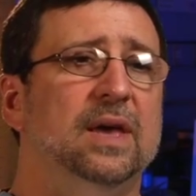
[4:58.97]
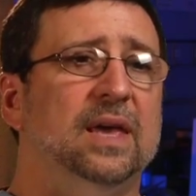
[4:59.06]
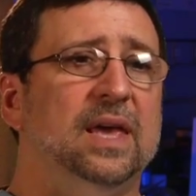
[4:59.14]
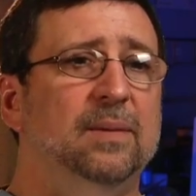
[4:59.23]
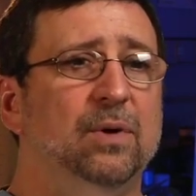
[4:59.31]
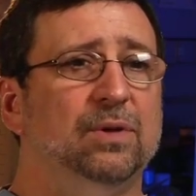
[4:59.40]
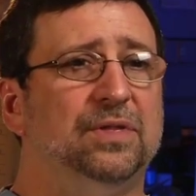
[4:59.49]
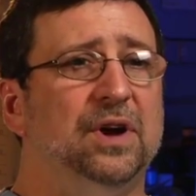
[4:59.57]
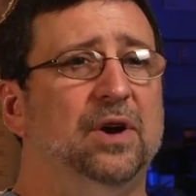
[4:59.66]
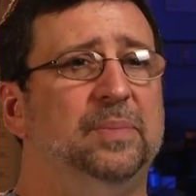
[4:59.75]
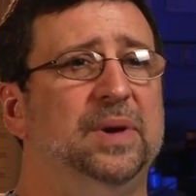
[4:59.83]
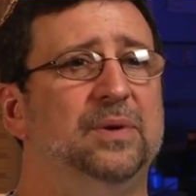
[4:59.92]

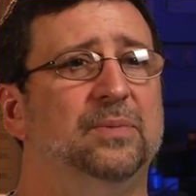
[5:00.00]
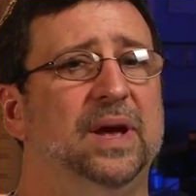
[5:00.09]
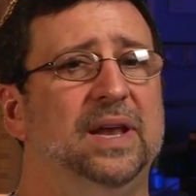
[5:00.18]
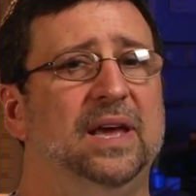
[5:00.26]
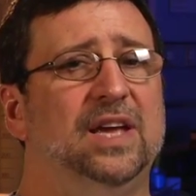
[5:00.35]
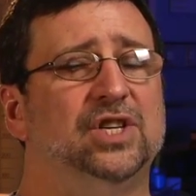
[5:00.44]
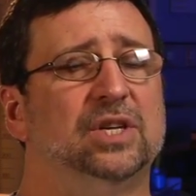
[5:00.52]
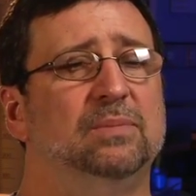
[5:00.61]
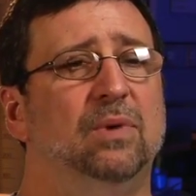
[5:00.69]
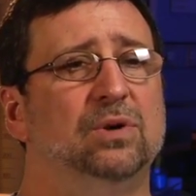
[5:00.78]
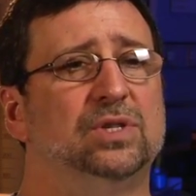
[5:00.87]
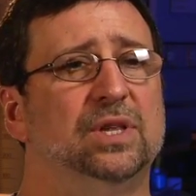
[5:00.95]
Chemotherapy and radiation,
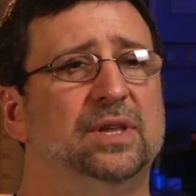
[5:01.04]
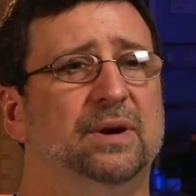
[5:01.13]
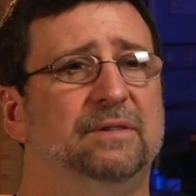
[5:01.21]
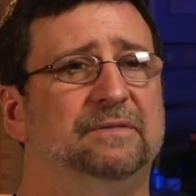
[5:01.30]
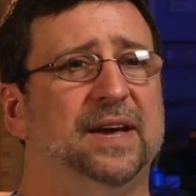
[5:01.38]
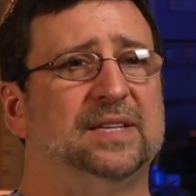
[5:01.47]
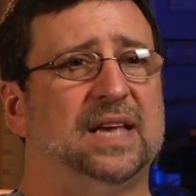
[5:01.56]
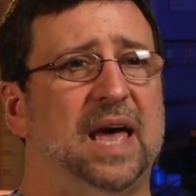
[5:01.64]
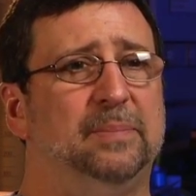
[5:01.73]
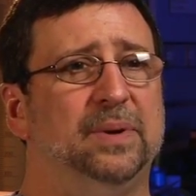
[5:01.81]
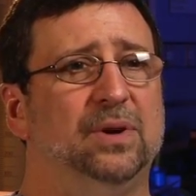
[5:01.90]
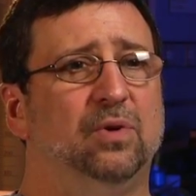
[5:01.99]
most of their effects
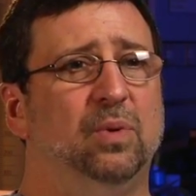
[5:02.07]
happen